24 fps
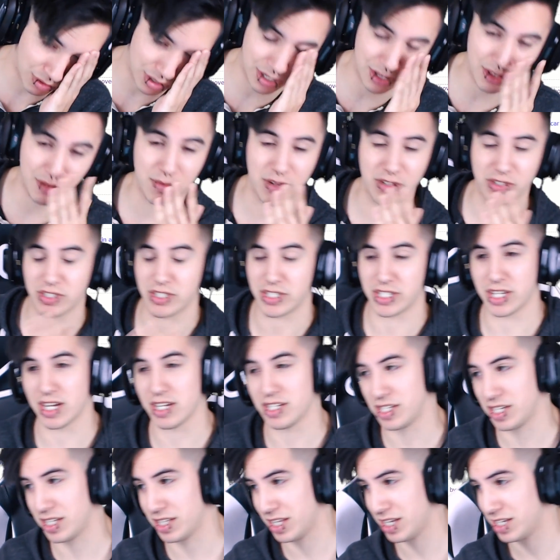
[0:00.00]
of the most
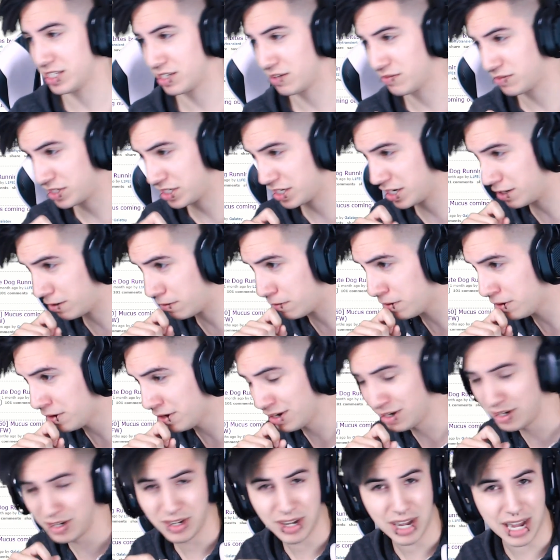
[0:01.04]
disgusting things I've seen.
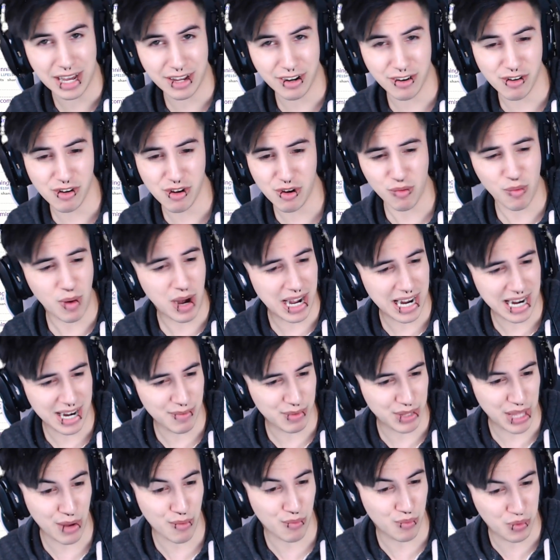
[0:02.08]
I don't know why,
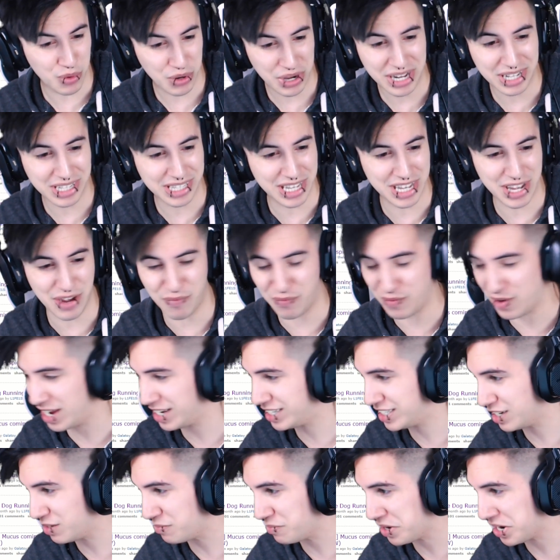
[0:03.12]
but that really
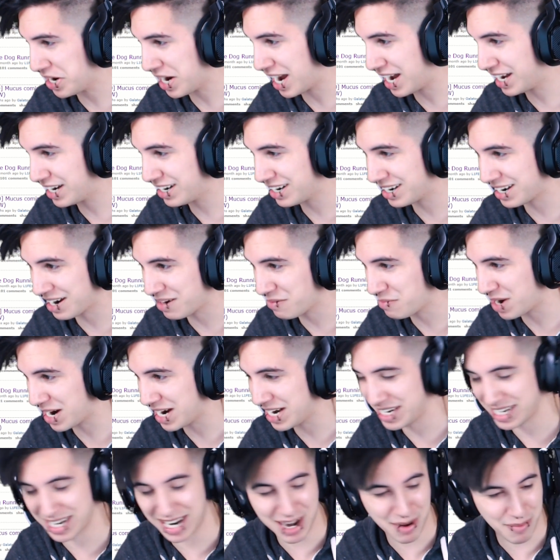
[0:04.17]
affected me. I, I
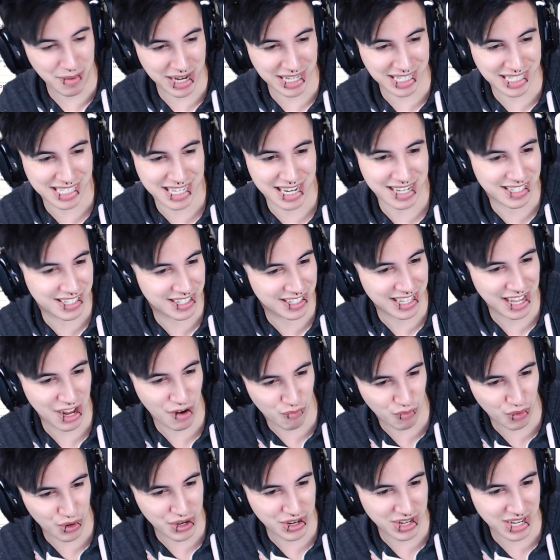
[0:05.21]
might I might censor
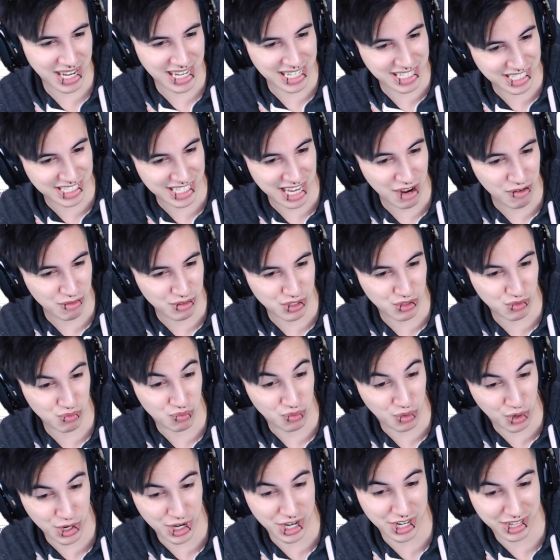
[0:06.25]
that for you guys because that was
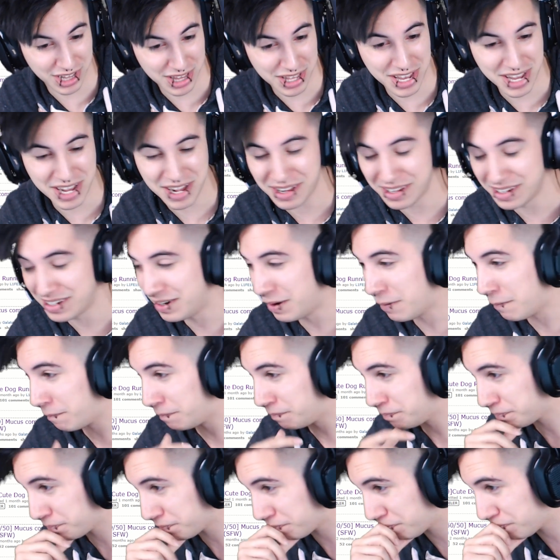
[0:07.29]
really,
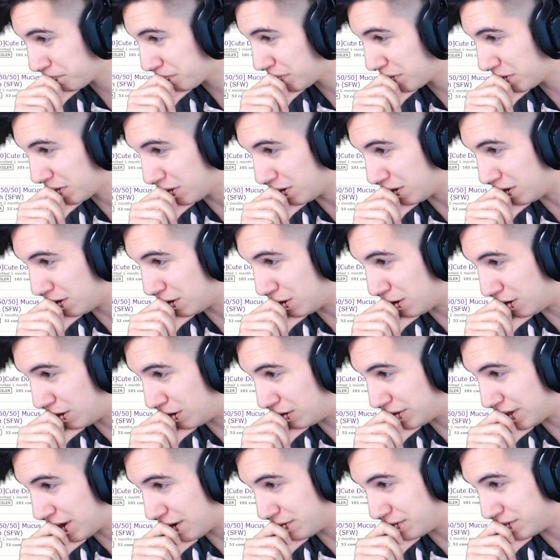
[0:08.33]

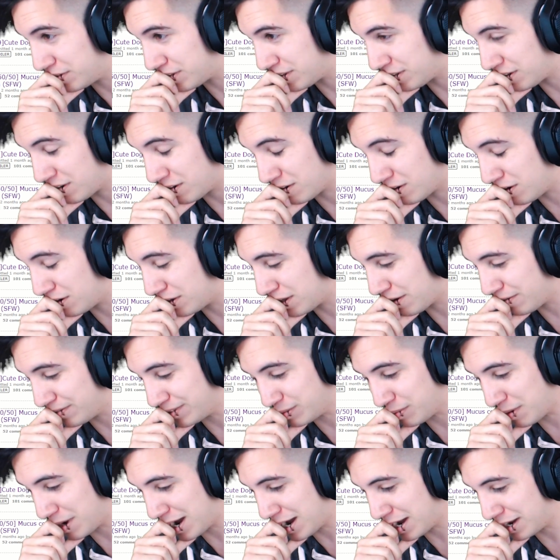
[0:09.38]
oh that was oh that
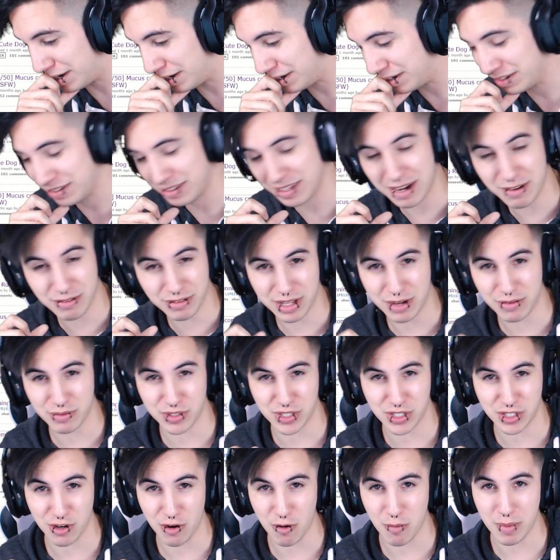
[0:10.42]
was bad. That that was
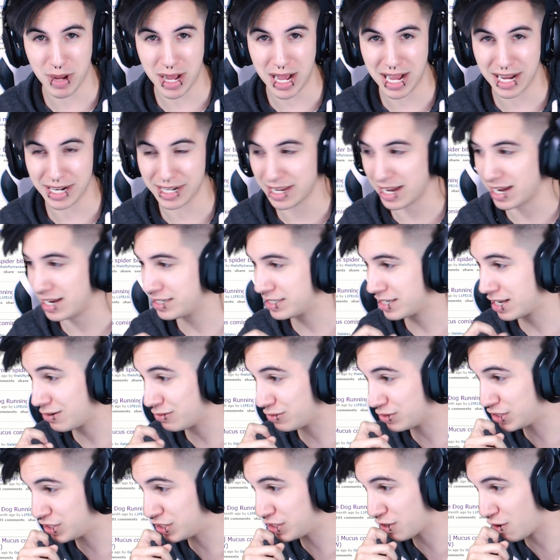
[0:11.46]
so bad, guys. That
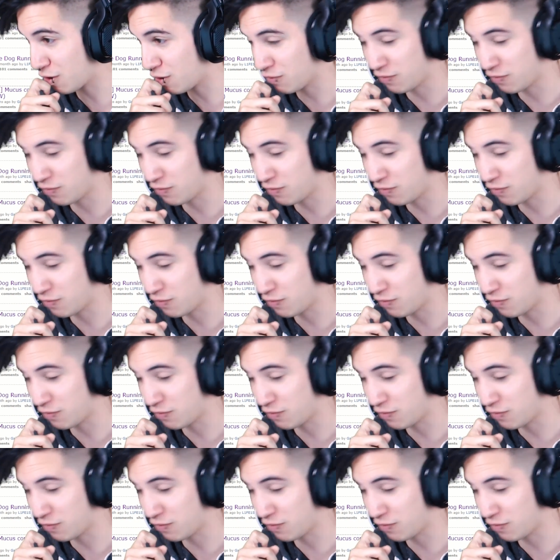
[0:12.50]
was so